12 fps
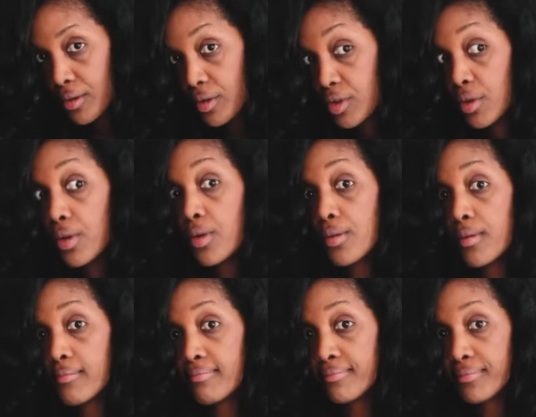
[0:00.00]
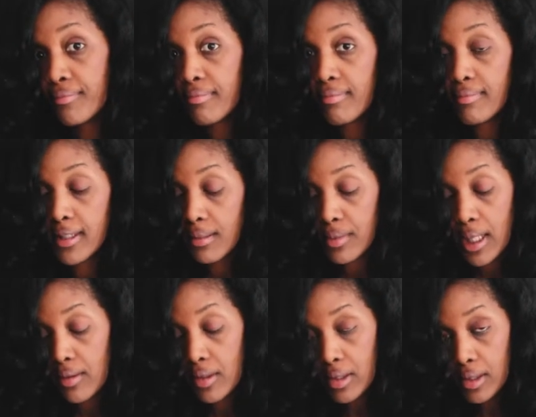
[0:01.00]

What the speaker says: So sometimes you don't